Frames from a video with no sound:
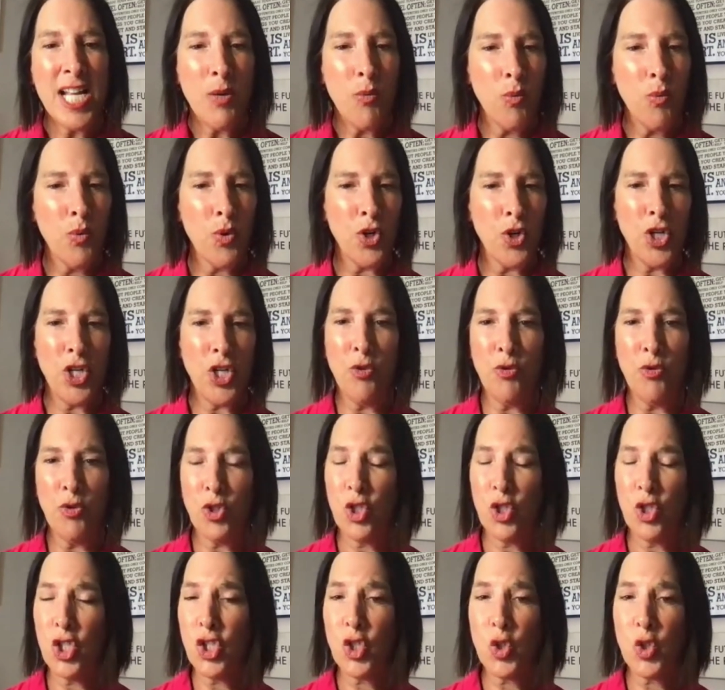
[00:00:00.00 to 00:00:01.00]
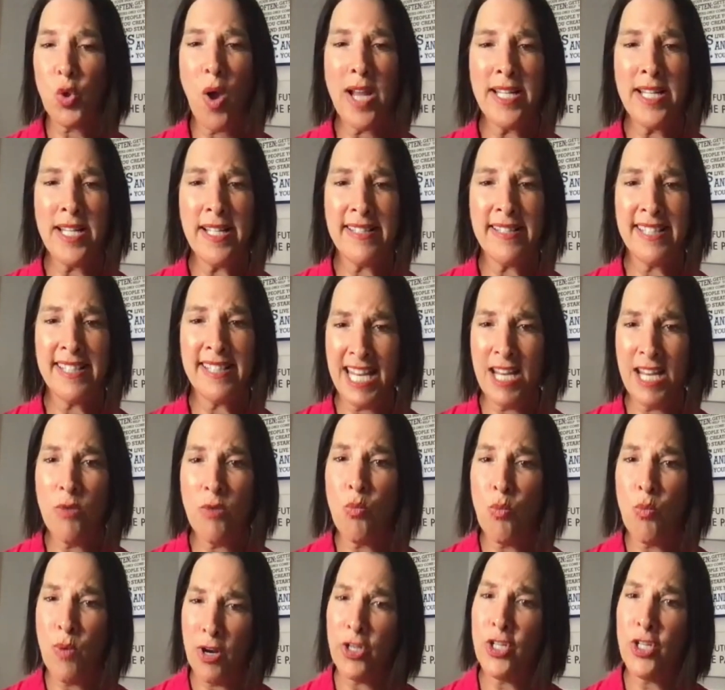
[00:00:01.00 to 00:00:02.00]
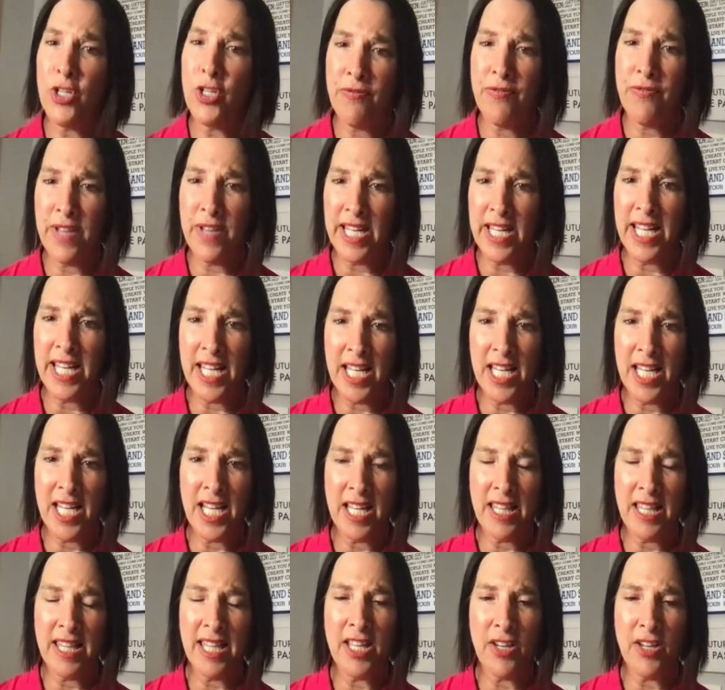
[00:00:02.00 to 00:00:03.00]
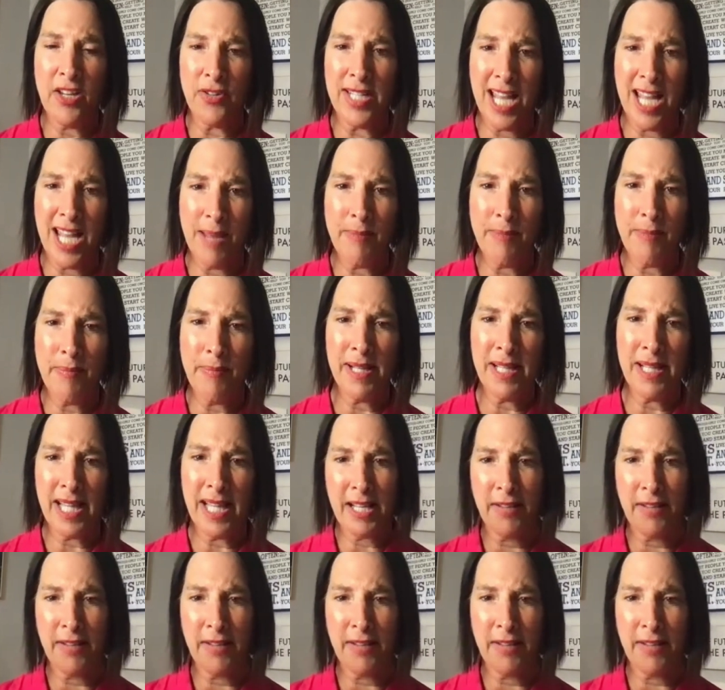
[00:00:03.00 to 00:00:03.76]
Were you just trying to see where you fit in the entertainment bit?